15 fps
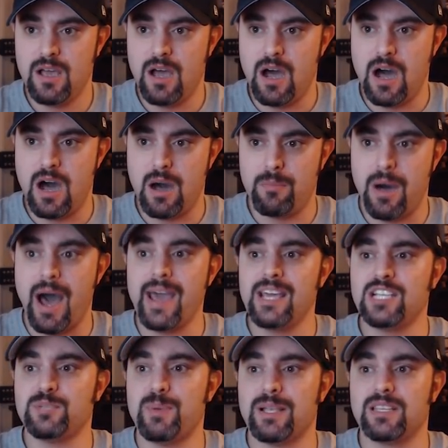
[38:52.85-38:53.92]
Um, I
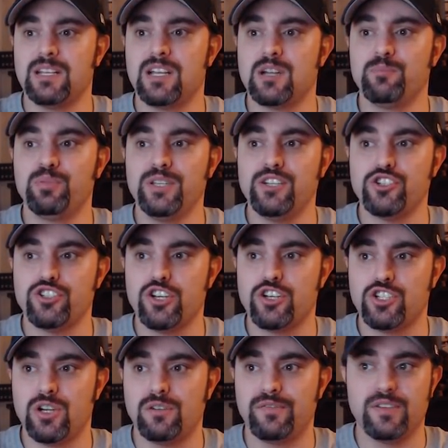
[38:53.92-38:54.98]
expected a complete shit
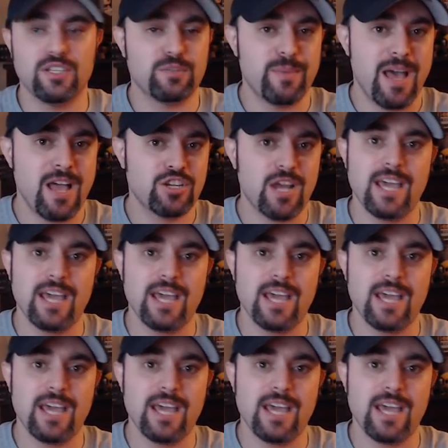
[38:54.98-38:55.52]
show for this match.